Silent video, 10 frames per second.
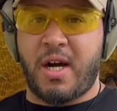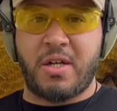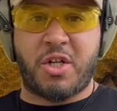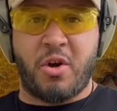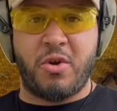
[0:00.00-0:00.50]

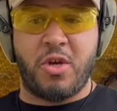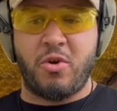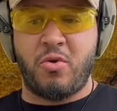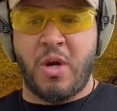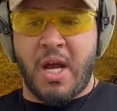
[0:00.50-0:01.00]
show
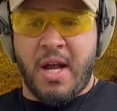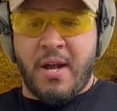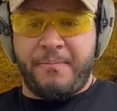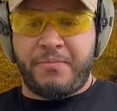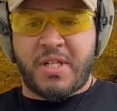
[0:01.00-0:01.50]
you
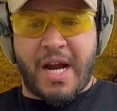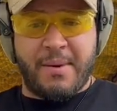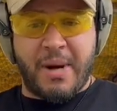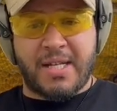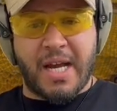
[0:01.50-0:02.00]

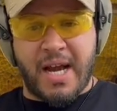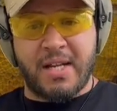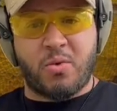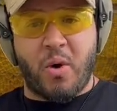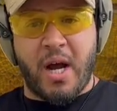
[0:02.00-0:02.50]
side-by-side
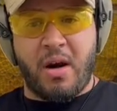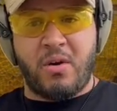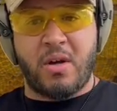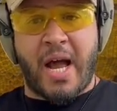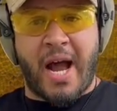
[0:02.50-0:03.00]
as
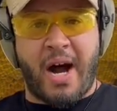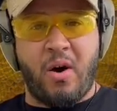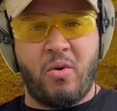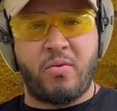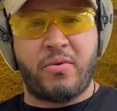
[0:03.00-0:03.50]
well
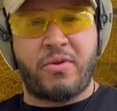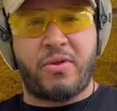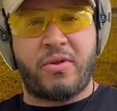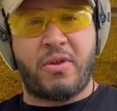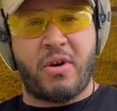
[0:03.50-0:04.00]
how
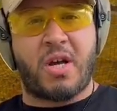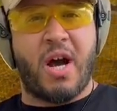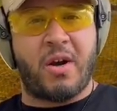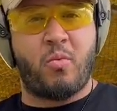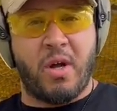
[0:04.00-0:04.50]
the
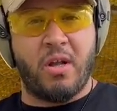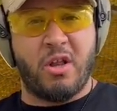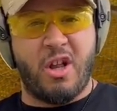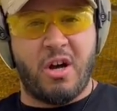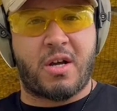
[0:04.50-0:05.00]
gun will
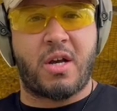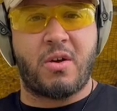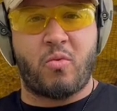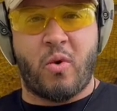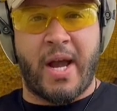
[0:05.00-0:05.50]
look
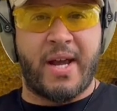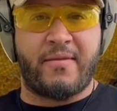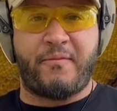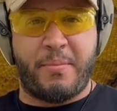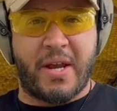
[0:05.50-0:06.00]
when
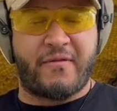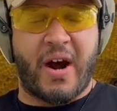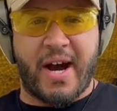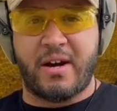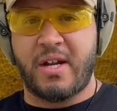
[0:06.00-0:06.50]
being
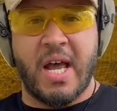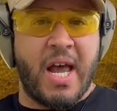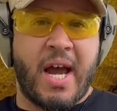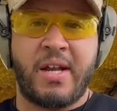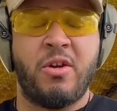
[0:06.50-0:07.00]
fired,
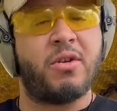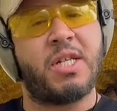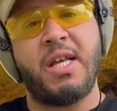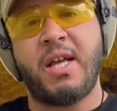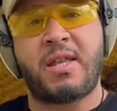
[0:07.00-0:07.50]
and you'll
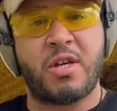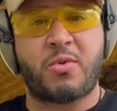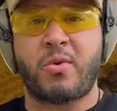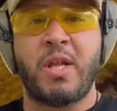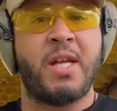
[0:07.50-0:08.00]
see that there's
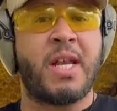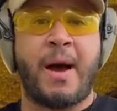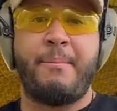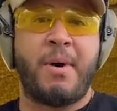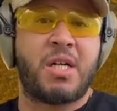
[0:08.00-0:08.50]
really not
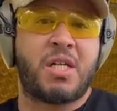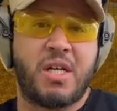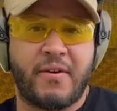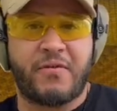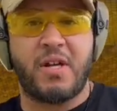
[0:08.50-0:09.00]
much
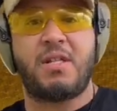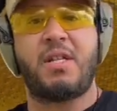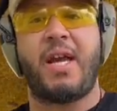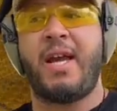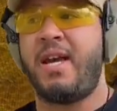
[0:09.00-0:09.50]
difference.
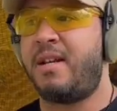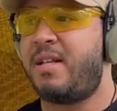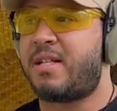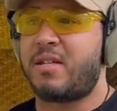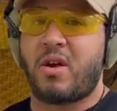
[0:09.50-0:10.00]
And
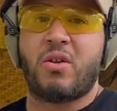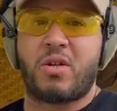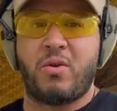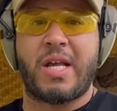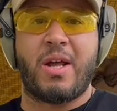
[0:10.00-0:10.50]
this is
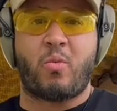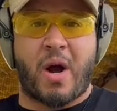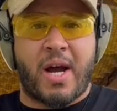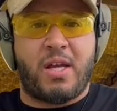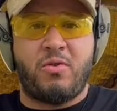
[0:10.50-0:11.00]
also, again,
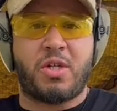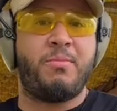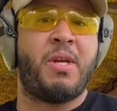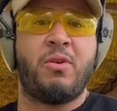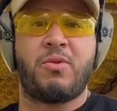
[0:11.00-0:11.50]
why you should
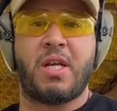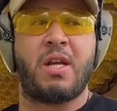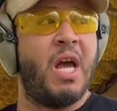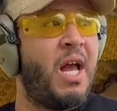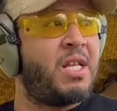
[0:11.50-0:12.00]
be using
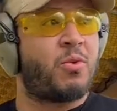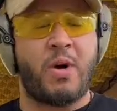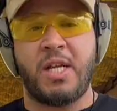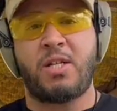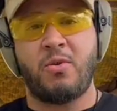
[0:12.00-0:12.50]

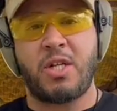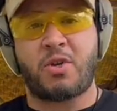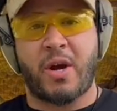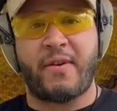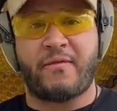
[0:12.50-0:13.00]
22 to
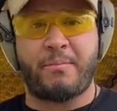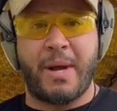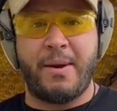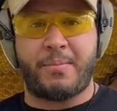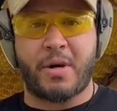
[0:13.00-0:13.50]
train for
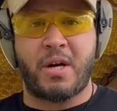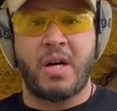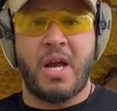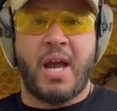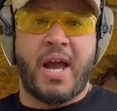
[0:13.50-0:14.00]
paper
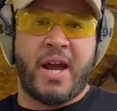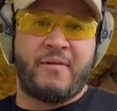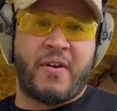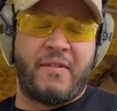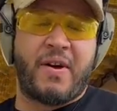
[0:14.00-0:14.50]
and
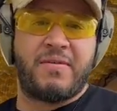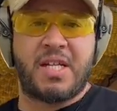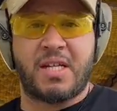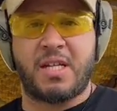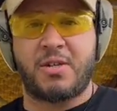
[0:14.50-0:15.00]

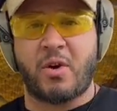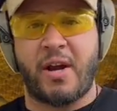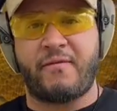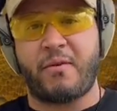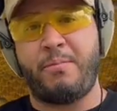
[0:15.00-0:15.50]
5.56 to
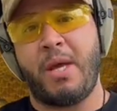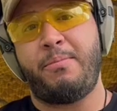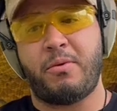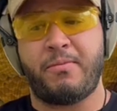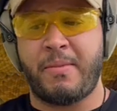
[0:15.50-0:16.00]
train for
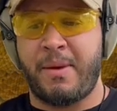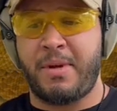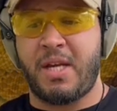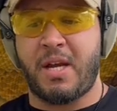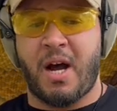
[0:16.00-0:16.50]
people.
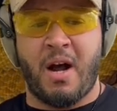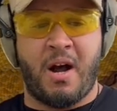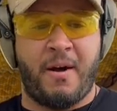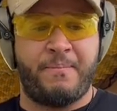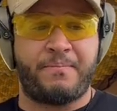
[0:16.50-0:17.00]
Maybe
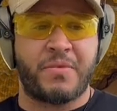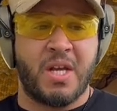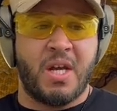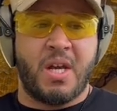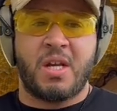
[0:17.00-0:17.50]
an
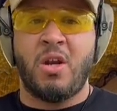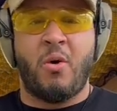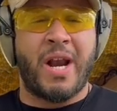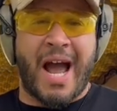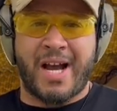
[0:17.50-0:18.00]

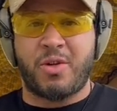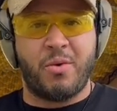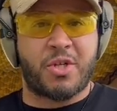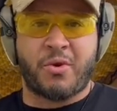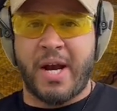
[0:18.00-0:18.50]
actual
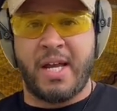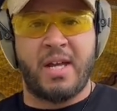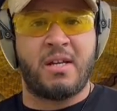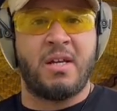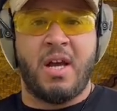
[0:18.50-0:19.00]

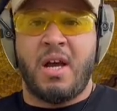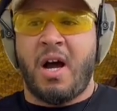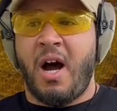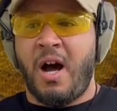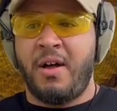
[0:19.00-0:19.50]
training,
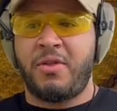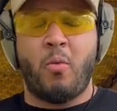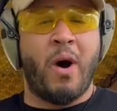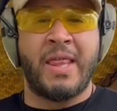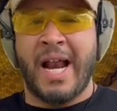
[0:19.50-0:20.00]
the
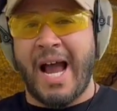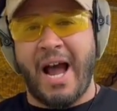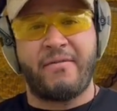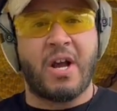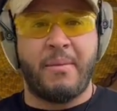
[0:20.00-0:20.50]
one that I
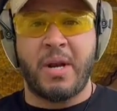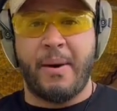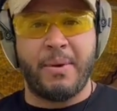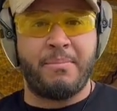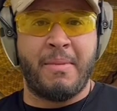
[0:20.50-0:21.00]
have coming
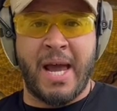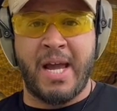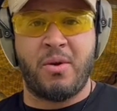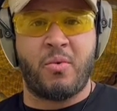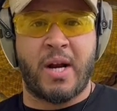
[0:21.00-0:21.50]
up in
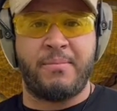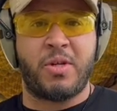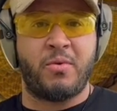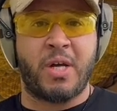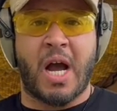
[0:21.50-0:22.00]
May when I'm
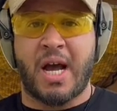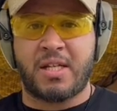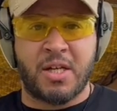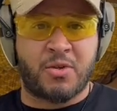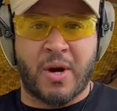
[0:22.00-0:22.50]
doing
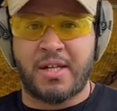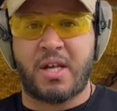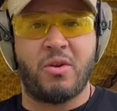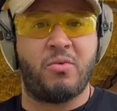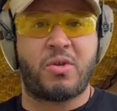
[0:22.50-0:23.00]
hostage
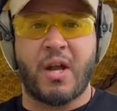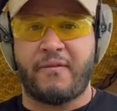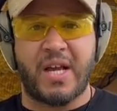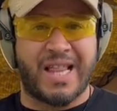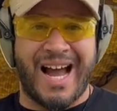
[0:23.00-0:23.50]
rescue, stuff
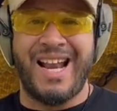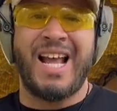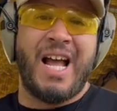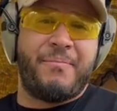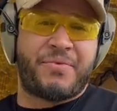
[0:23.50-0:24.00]
like that.
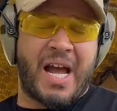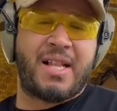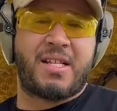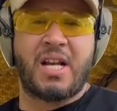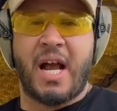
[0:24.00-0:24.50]

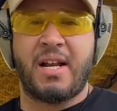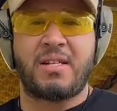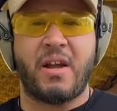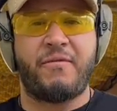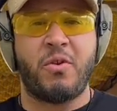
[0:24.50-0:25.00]
That's the kind of
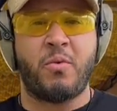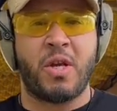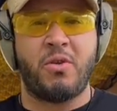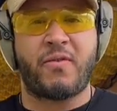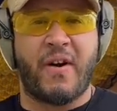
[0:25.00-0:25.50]
stuff you want to
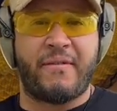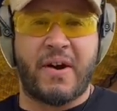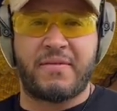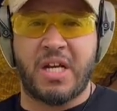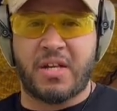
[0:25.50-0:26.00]
use
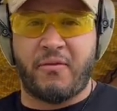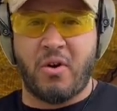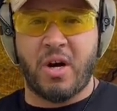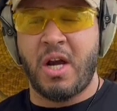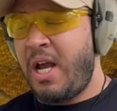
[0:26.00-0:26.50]
5.56 for.